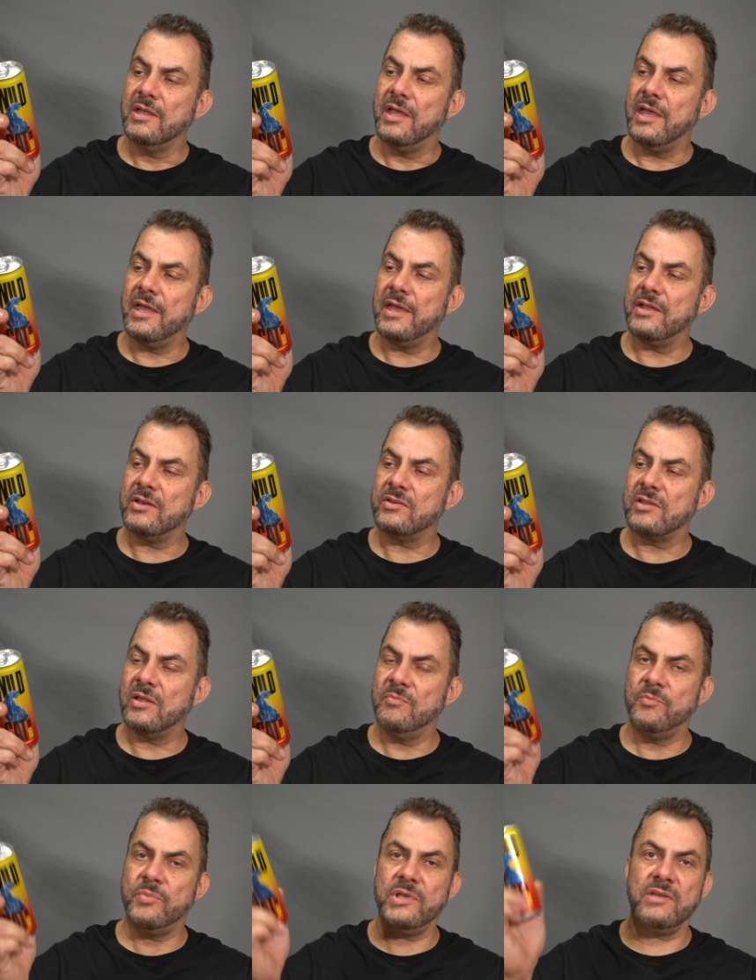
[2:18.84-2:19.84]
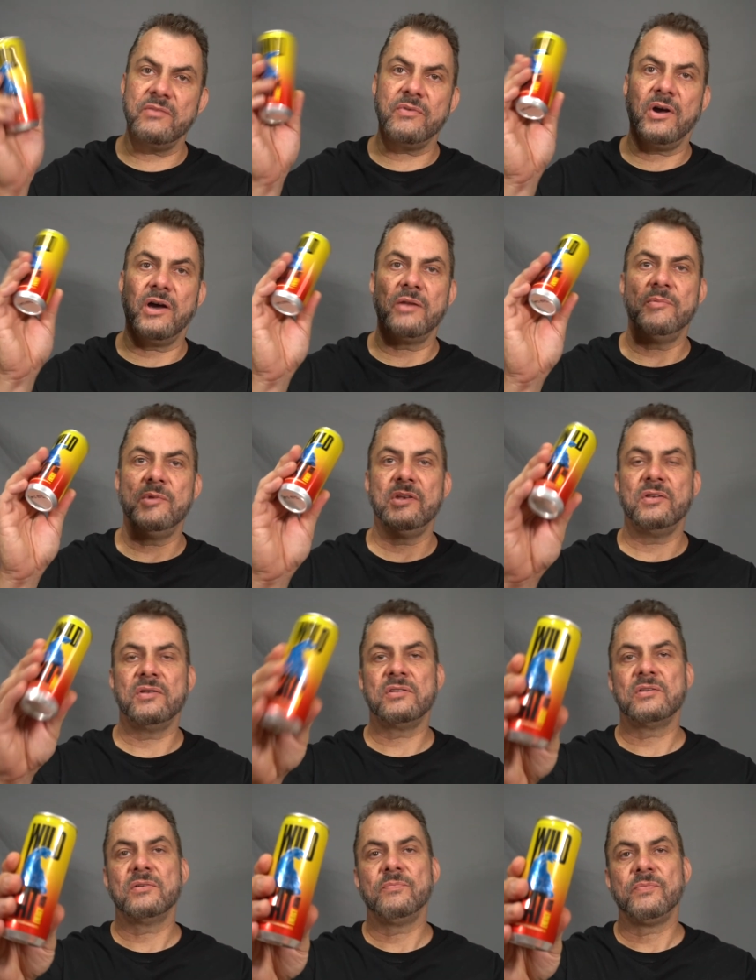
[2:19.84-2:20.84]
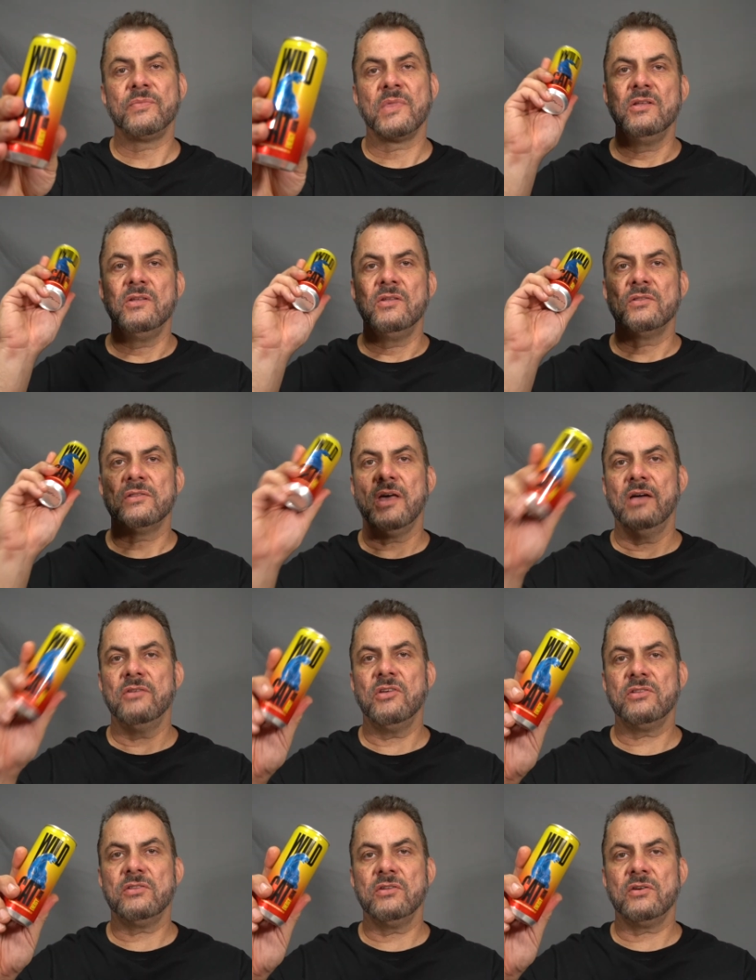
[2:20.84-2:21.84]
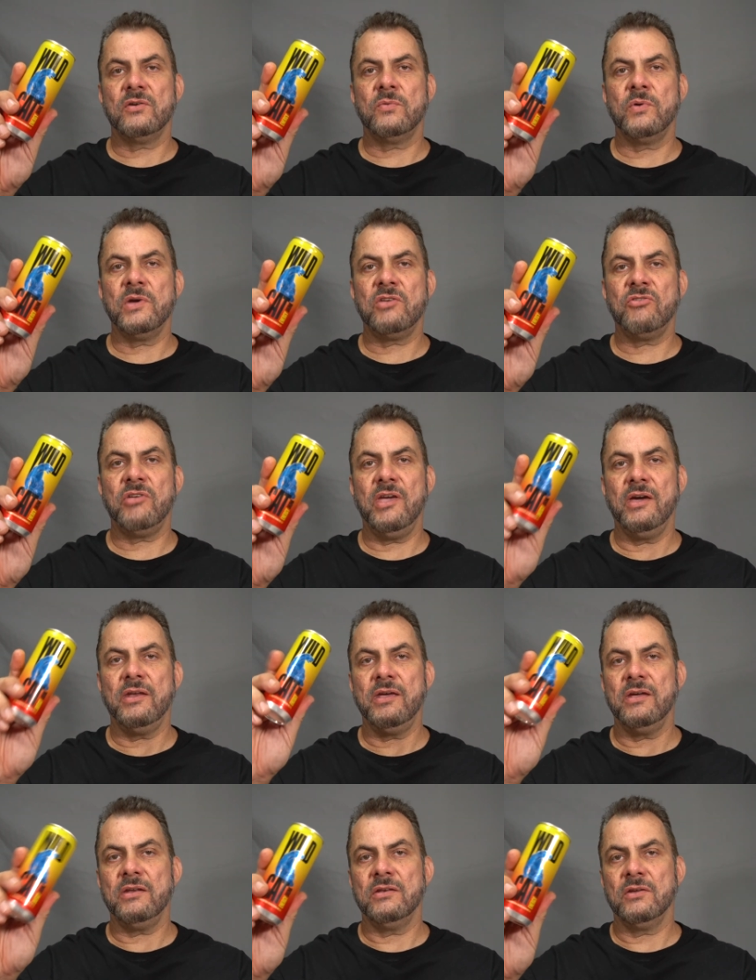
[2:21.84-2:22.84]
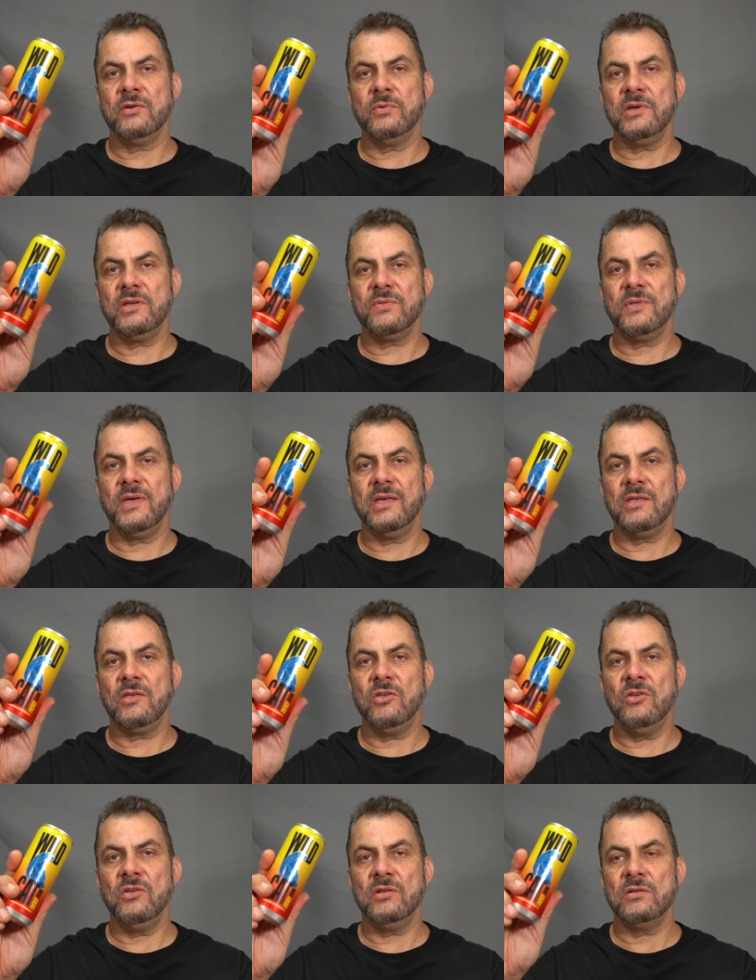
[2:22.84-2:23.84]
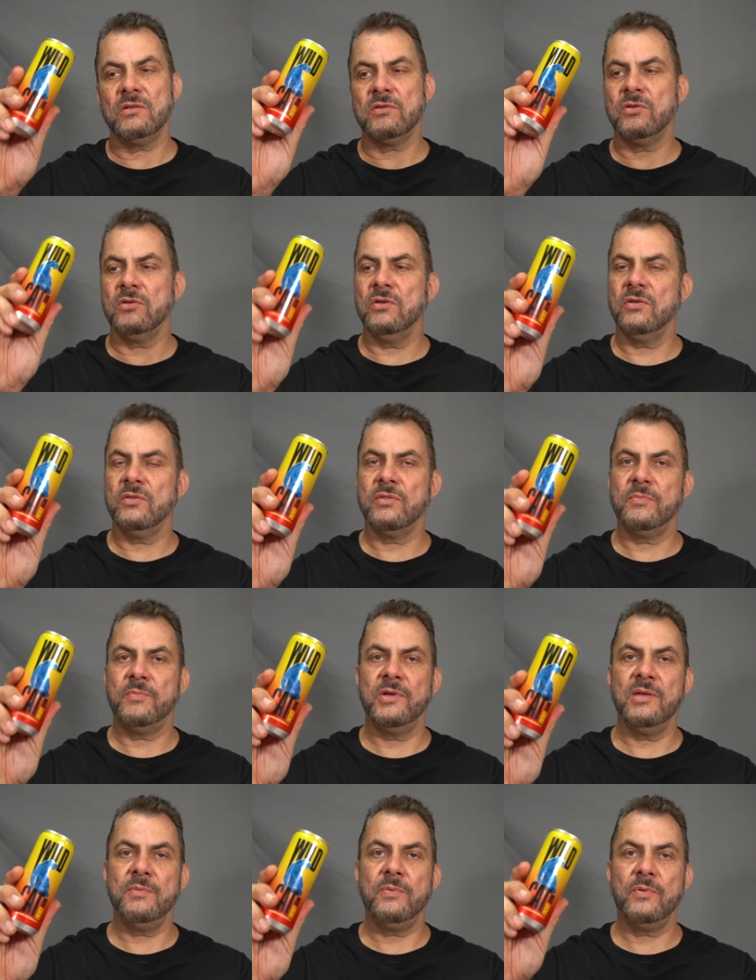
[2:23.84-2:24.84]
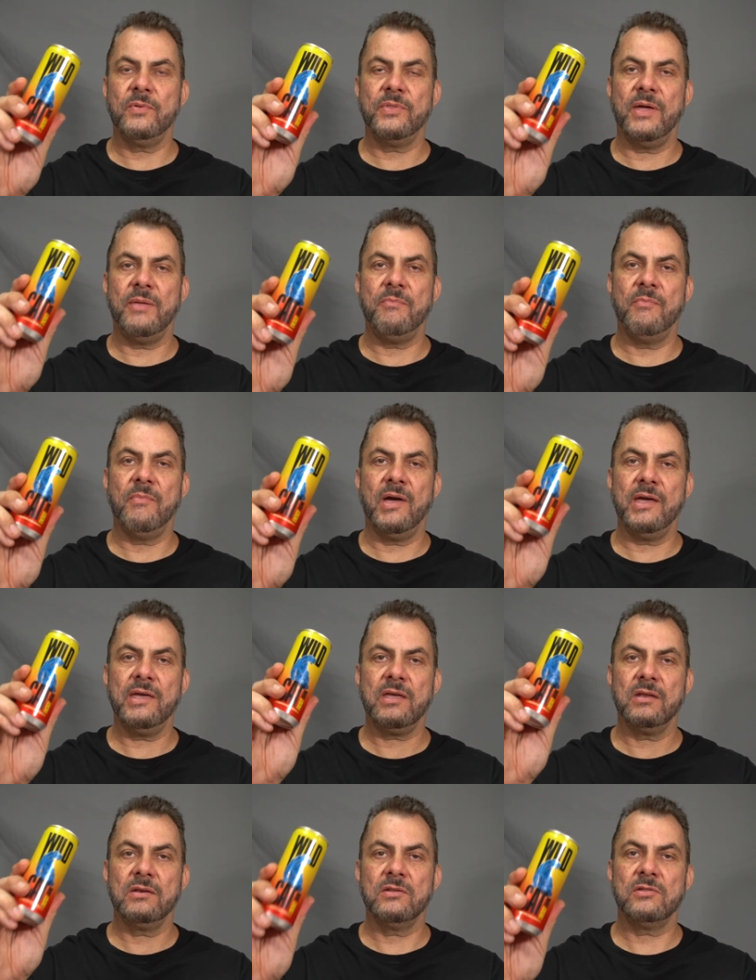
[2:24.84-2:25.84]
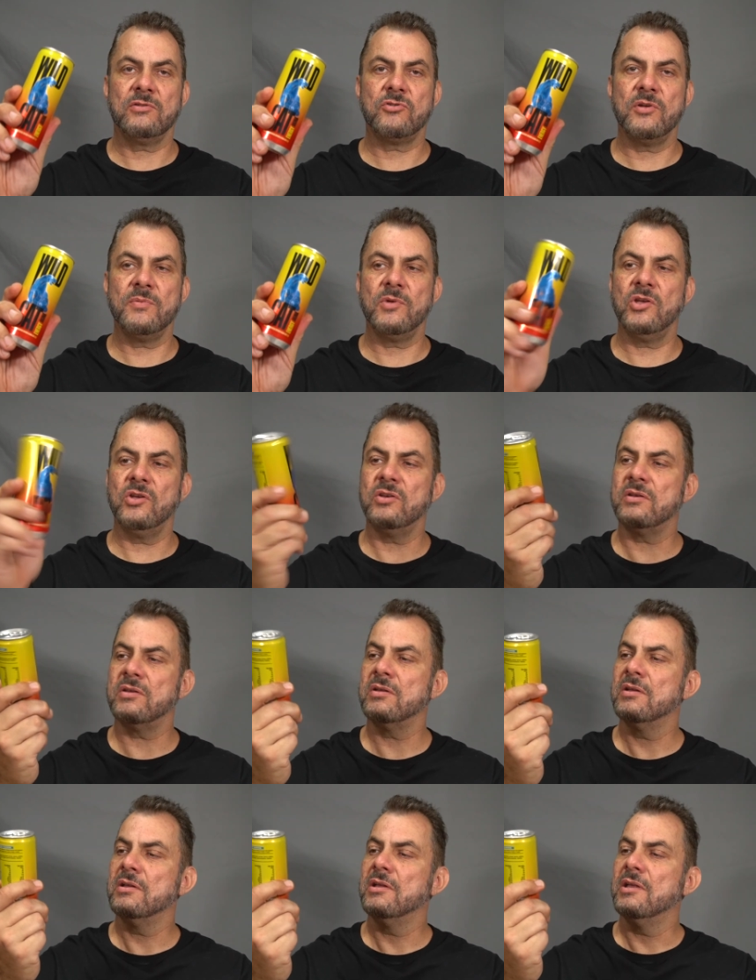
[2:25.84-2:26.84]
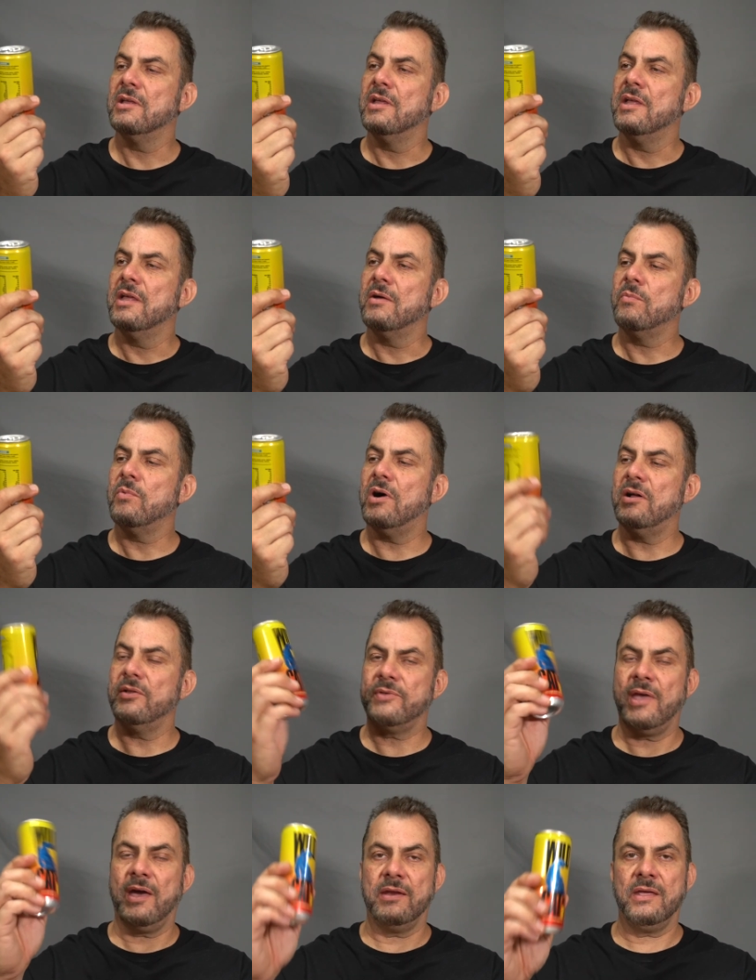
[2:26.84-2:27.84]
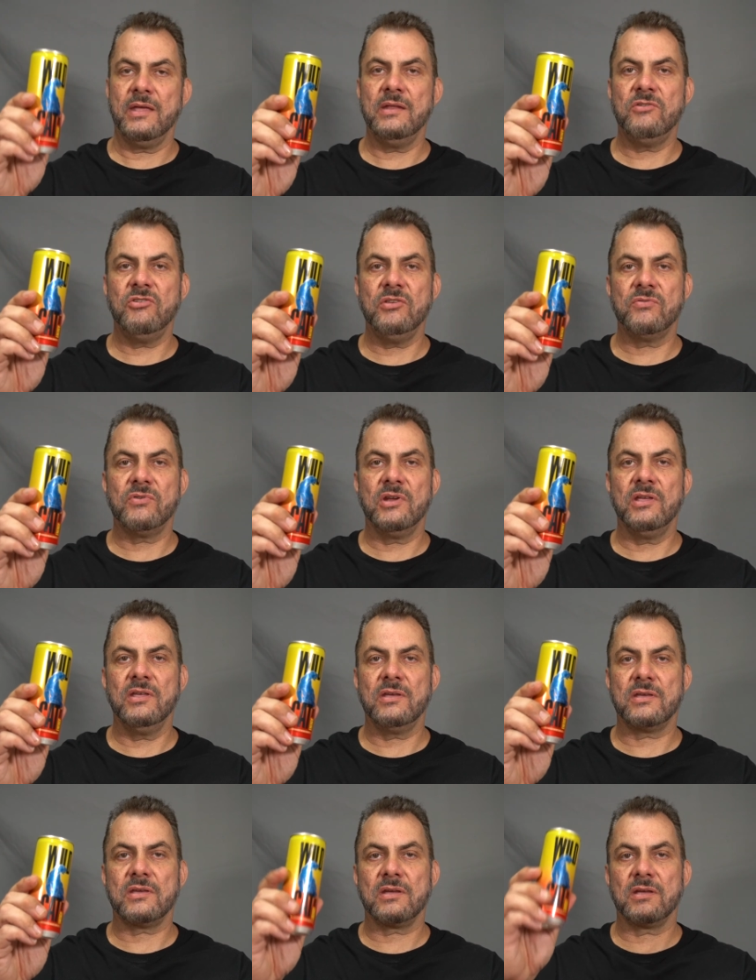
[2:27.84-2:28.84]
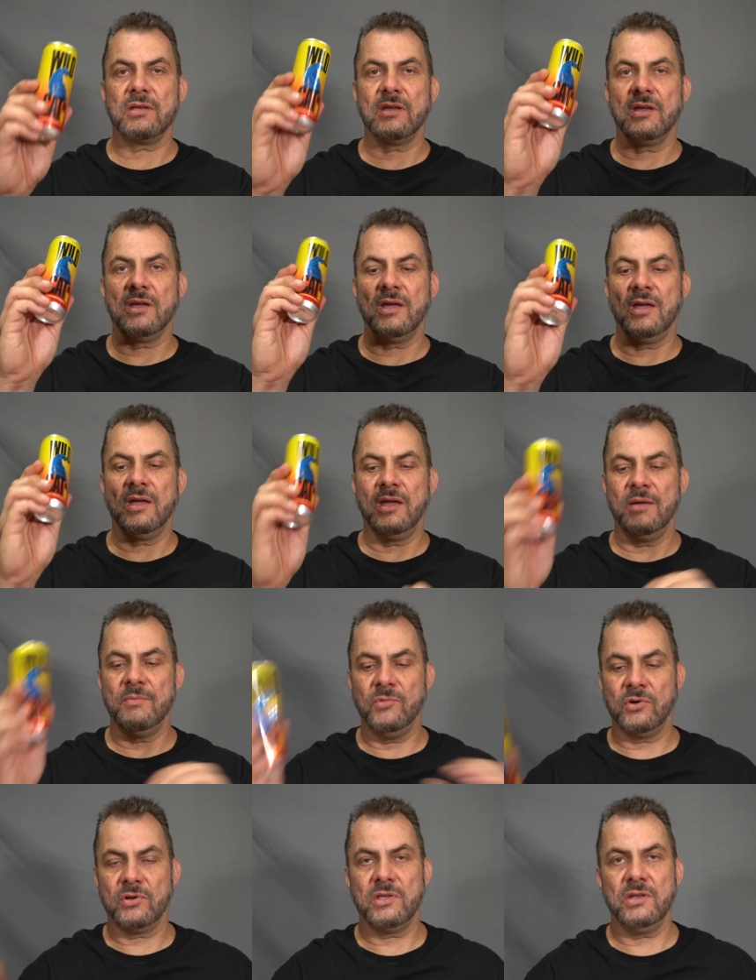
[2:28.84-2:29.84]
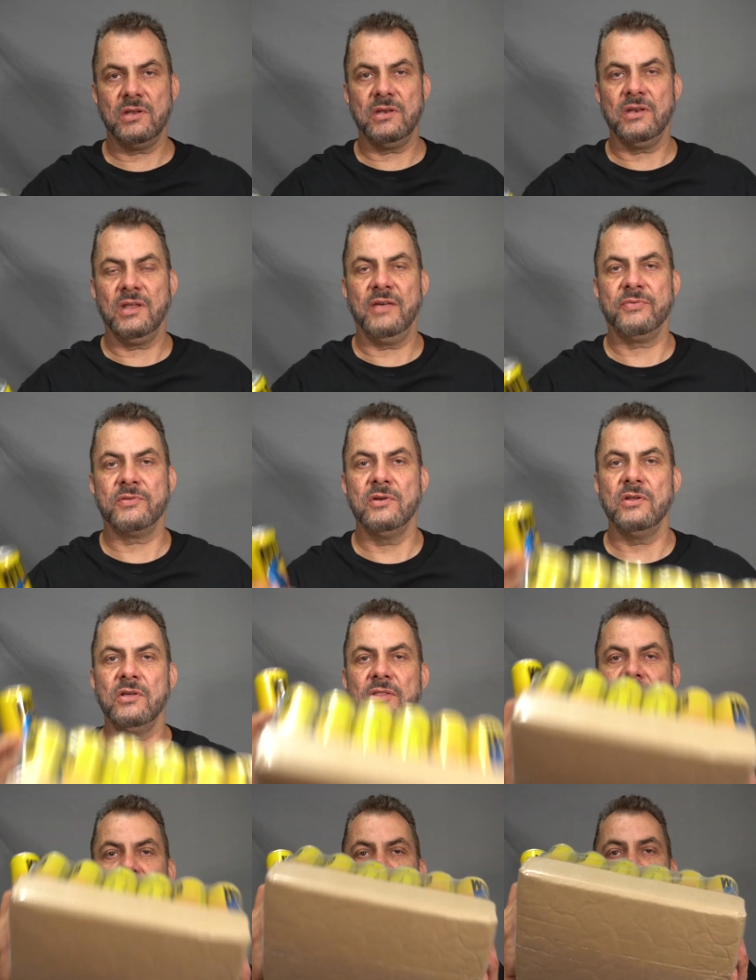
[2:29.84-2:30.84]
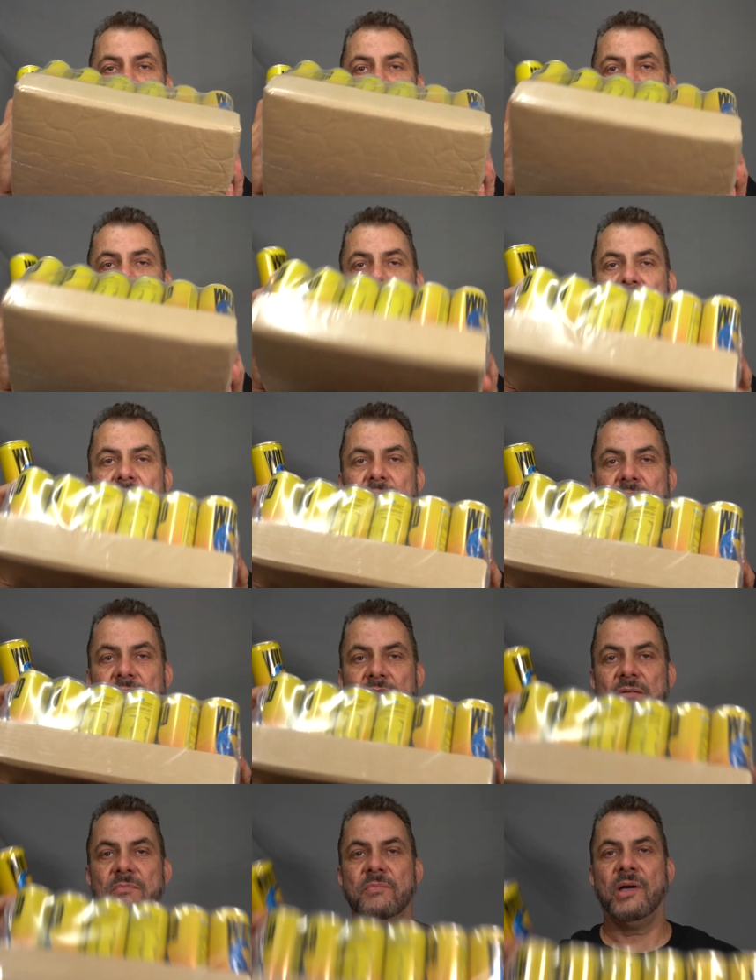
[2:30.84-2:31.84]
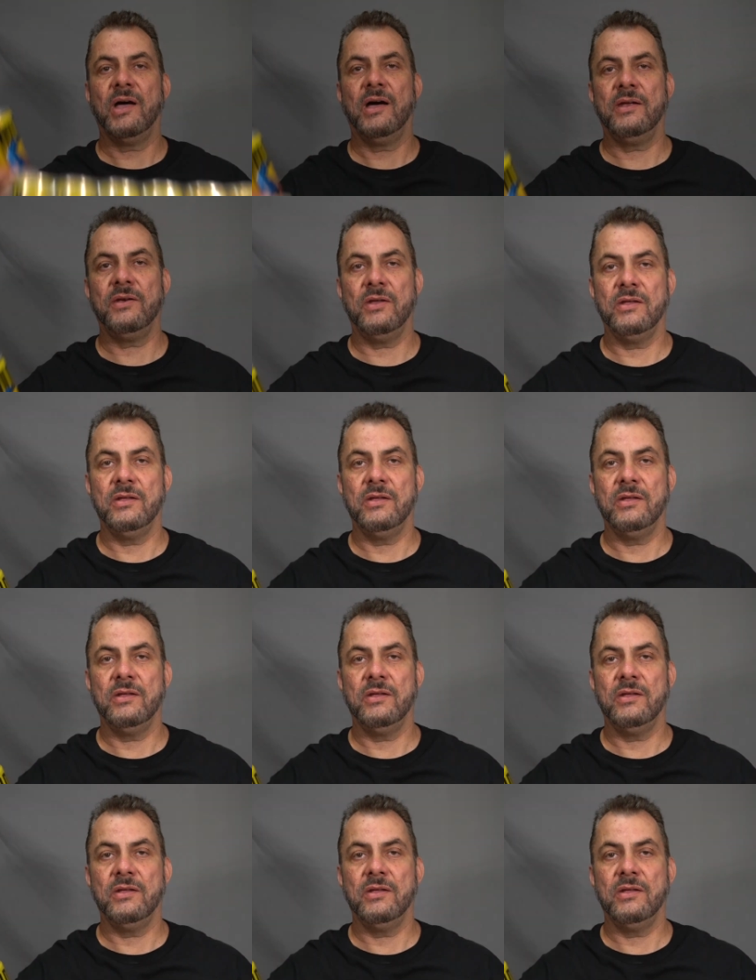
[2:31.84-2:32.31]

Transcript: and some B vitamins. So just a quick shout out and a quick thank you to the people that make and distribute Wildcat Energy Drink. Um, look, you didn't have to do that, but